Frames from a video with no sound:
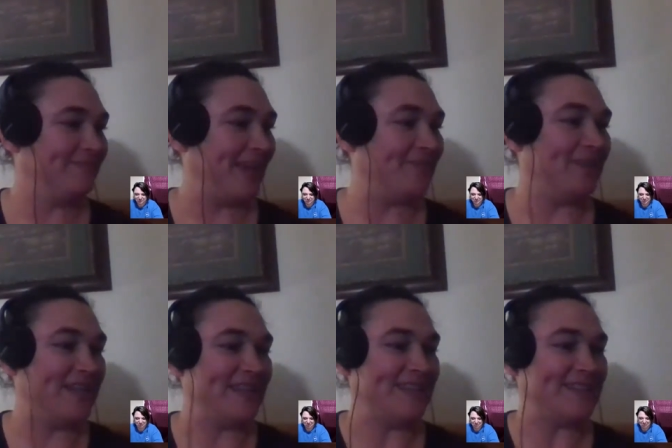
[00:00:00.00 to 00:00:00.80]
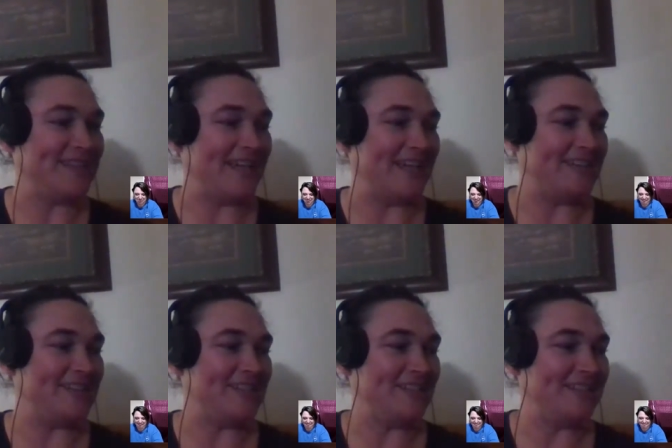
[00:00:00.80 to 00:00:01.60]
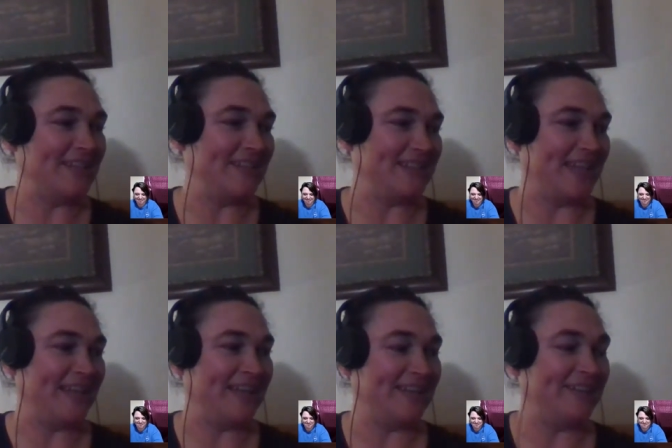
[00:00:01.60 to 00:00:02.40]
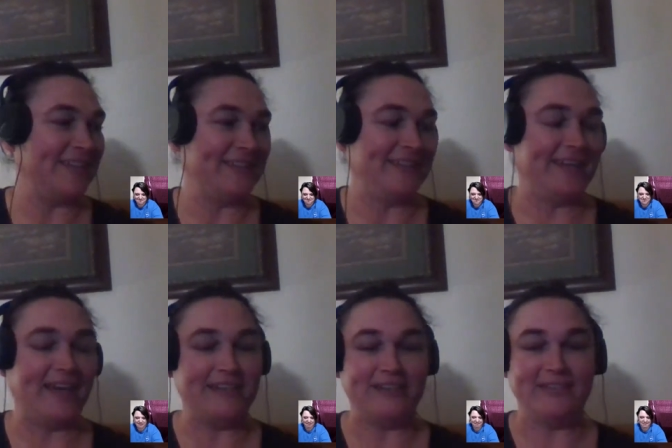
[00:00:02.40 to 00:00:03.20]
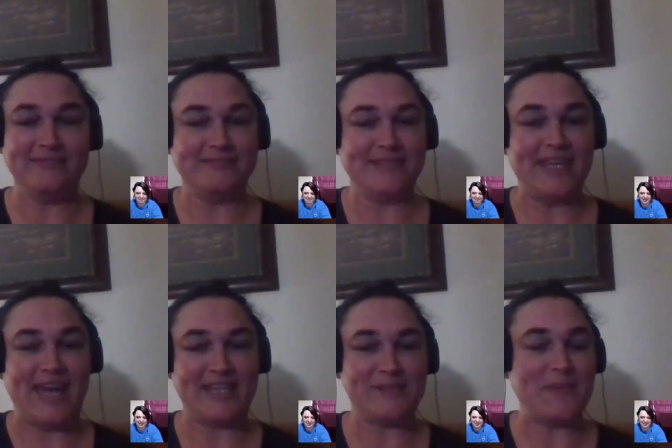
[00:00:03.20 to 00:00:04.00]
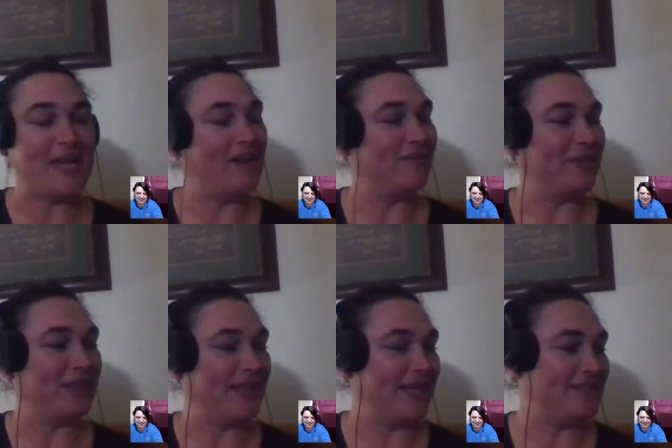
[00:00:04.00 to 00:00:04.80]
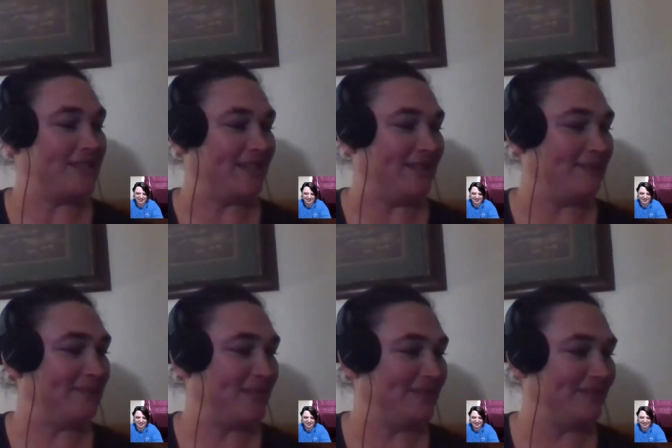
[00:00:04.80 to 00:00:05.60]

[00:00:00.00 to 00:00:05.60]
And one of these days she's gonna like, I don't know, gas me out for the last time.